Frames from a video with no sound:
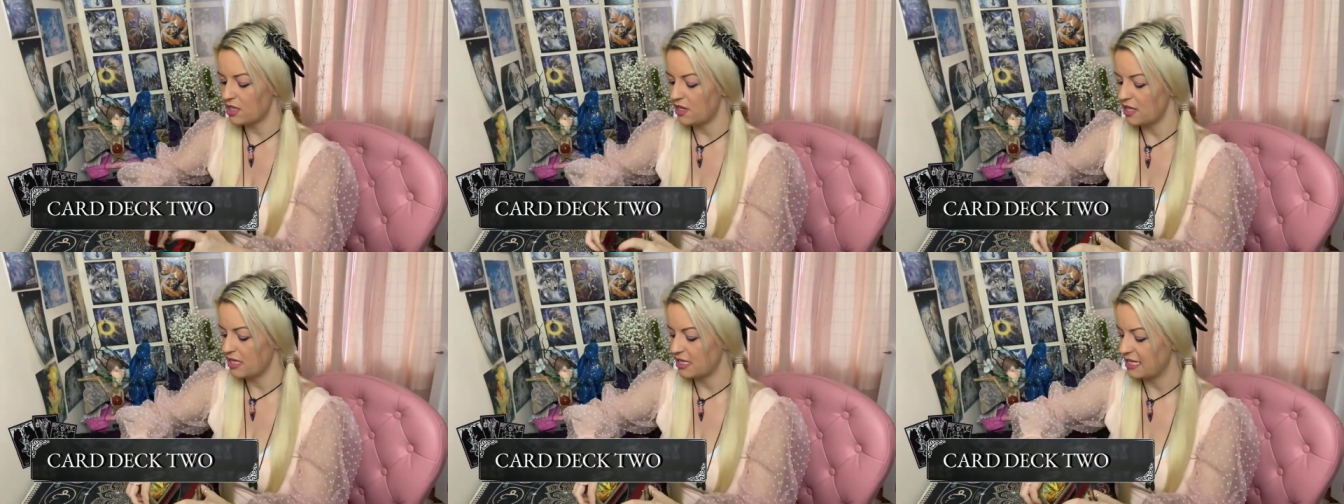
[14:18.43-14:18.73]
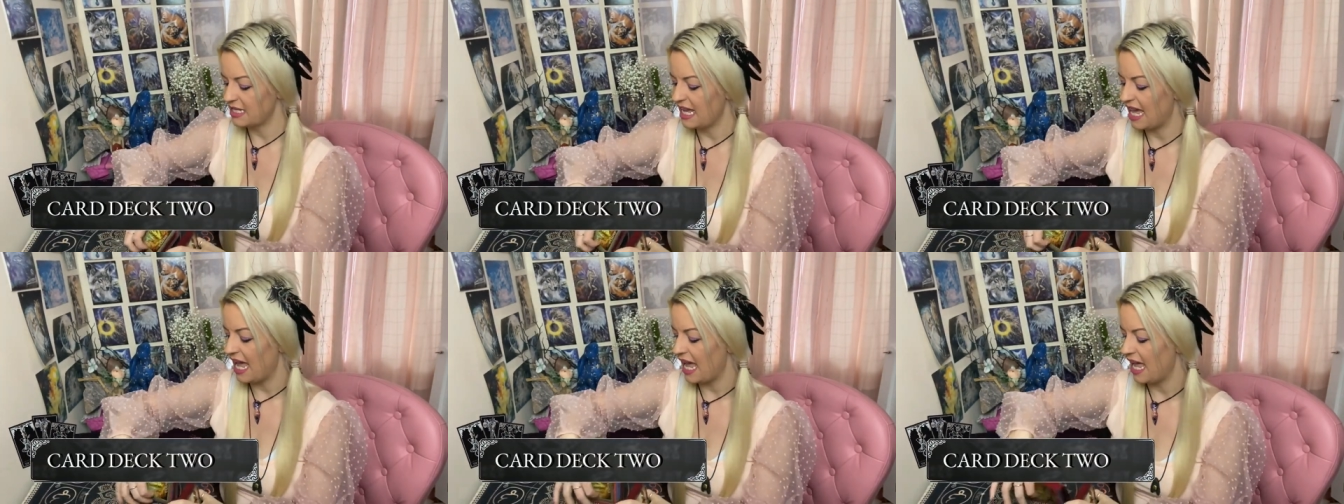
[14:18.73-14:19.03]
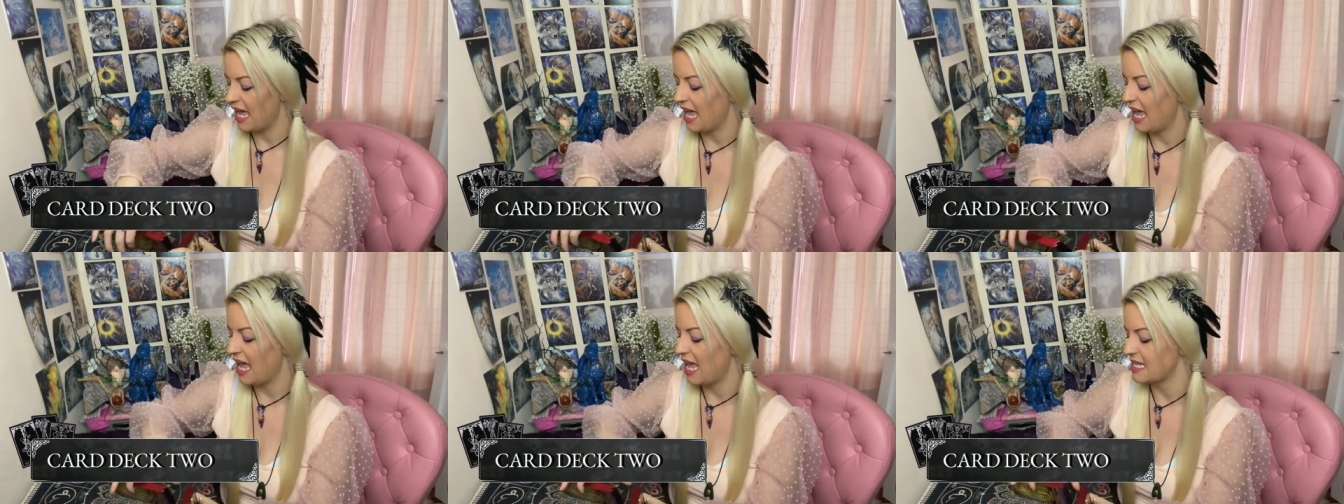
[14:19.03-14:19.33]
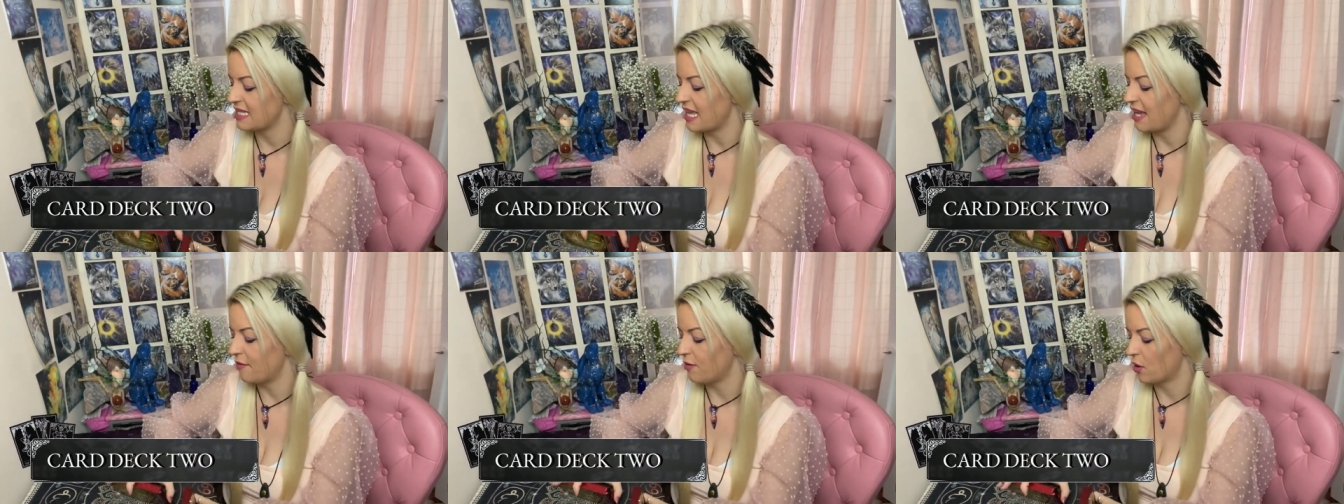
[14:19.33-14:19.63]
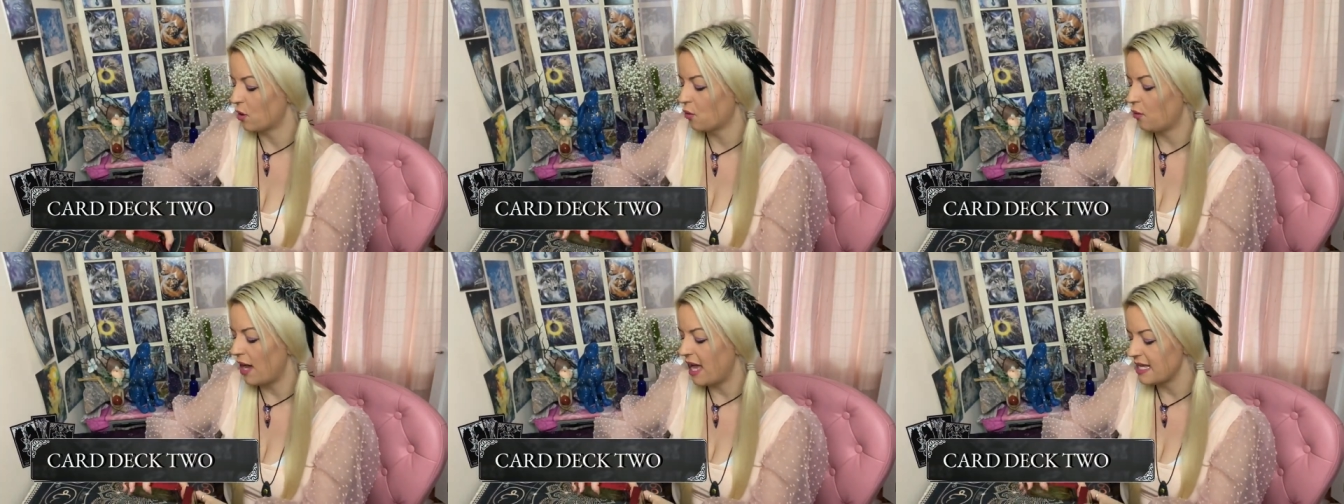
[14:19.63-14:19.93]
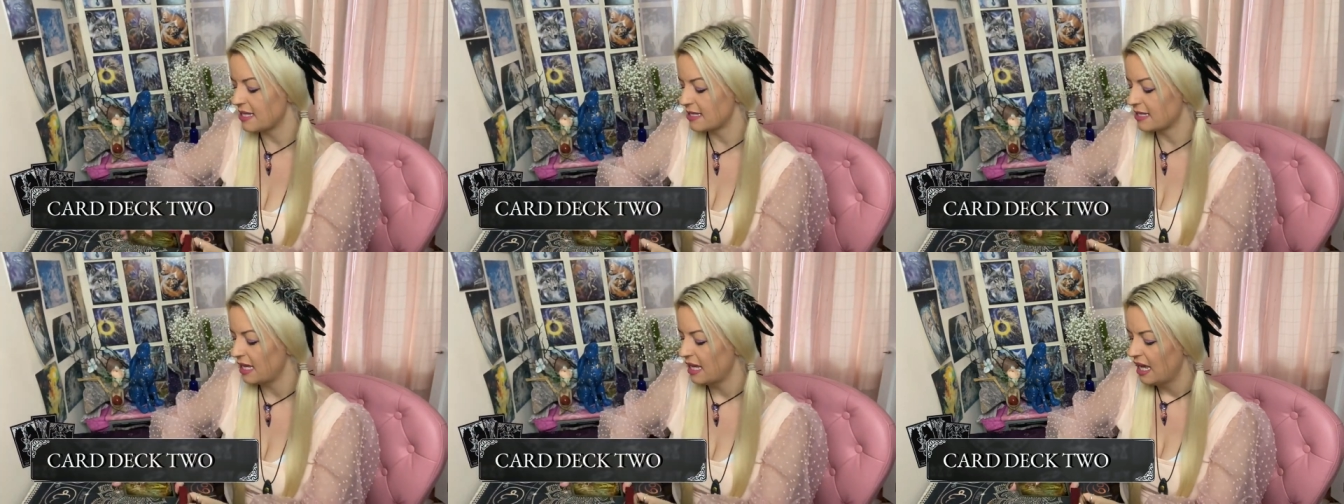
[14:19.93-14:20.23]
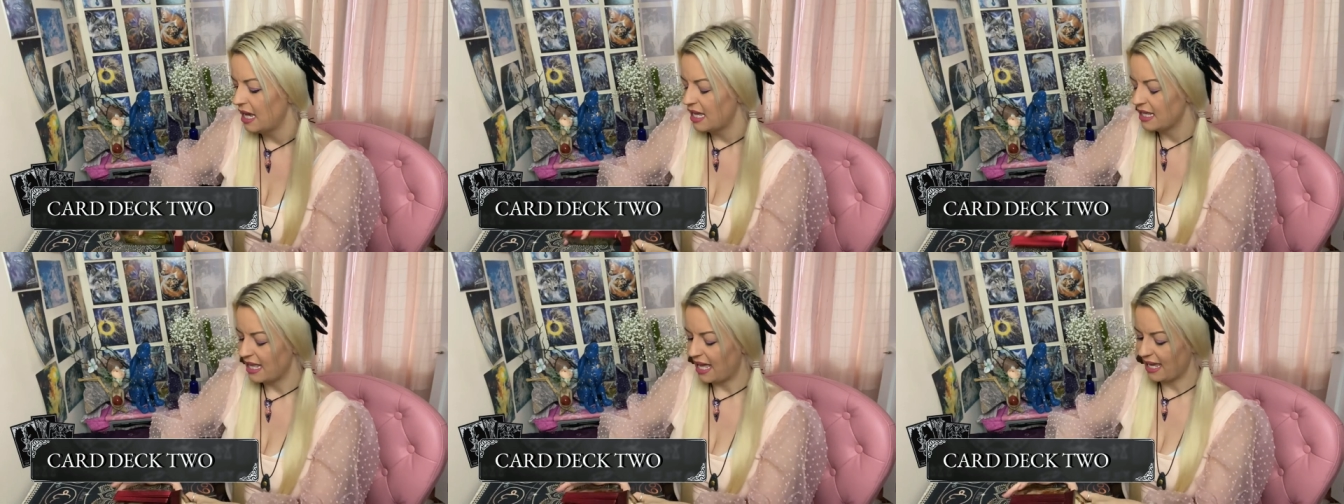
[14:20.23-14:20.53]
doing today is a request
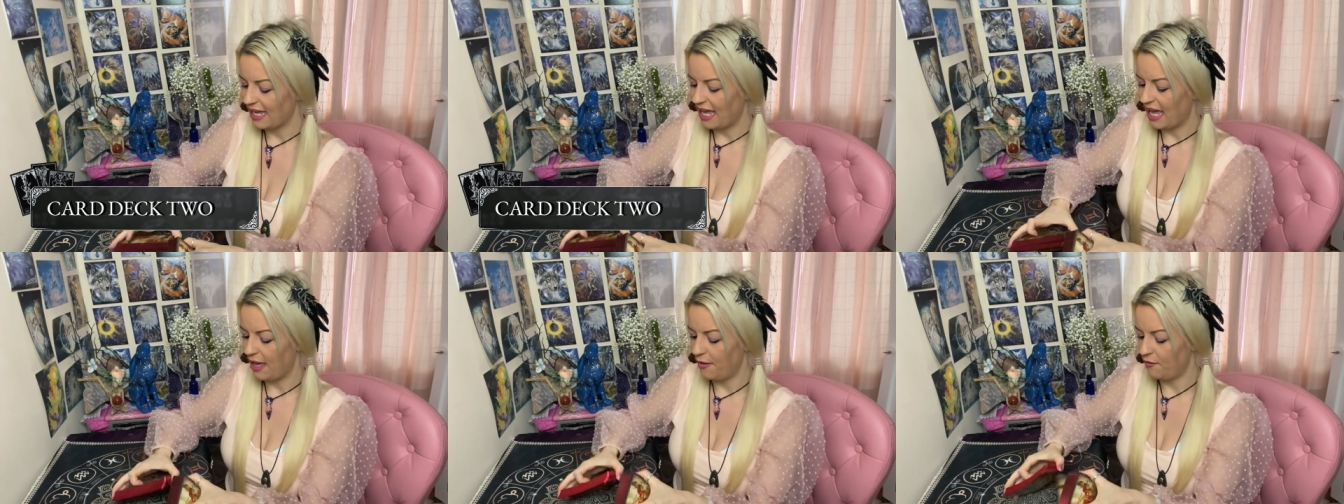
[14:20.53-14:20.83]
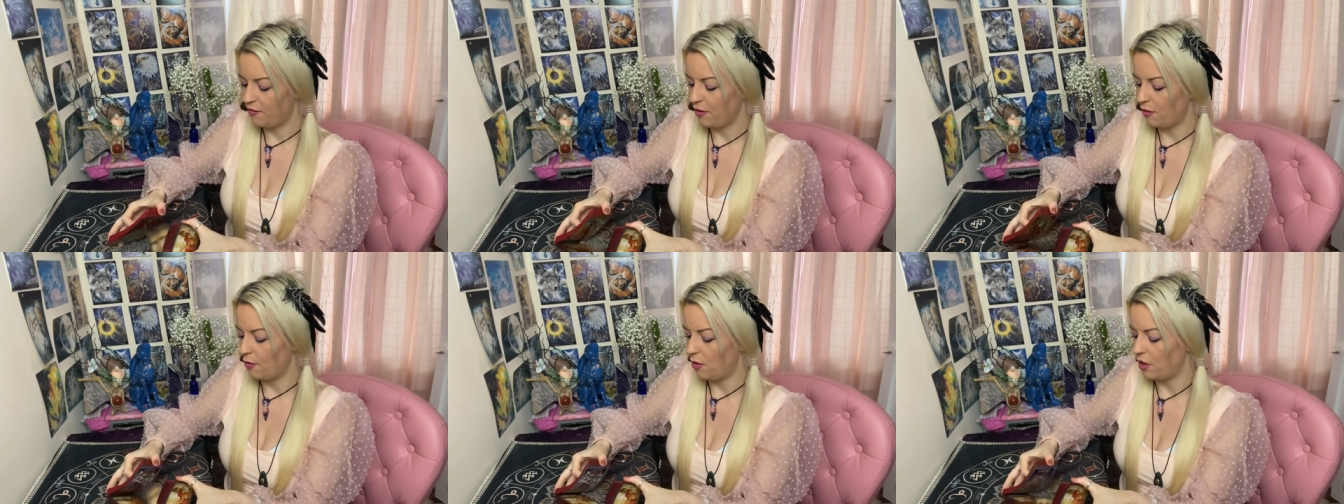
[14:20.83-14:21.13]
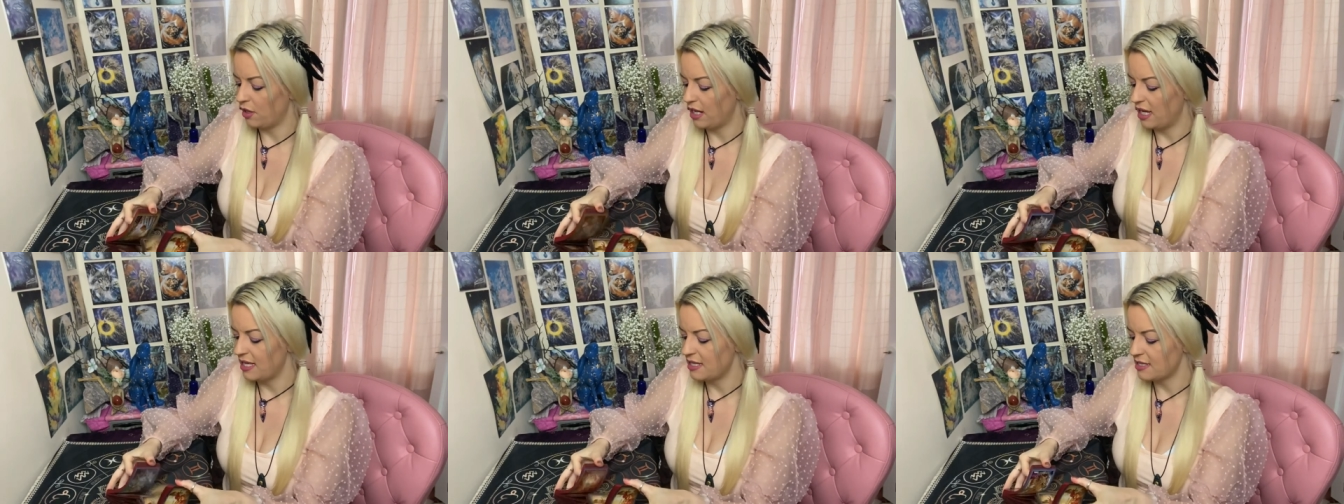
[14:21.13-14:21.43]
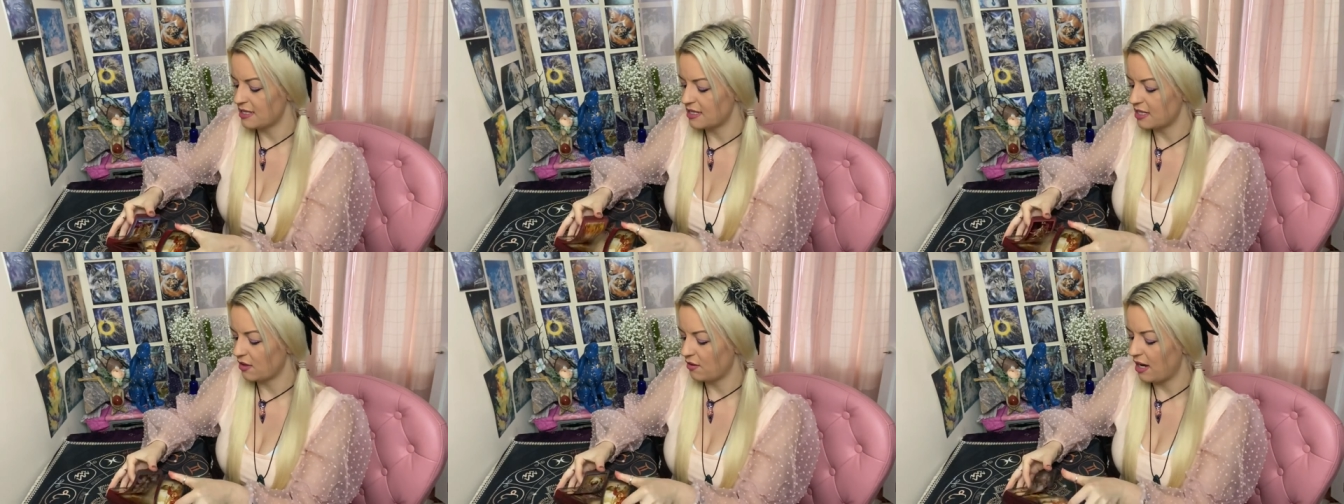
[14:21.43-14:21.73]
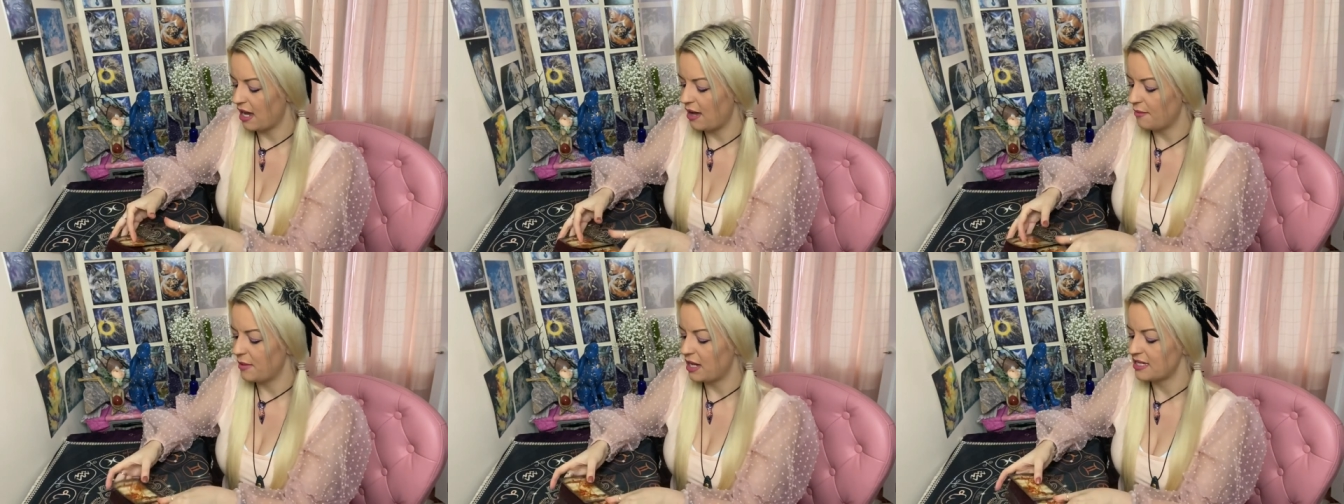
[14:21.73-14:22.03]
that came through on Instagram.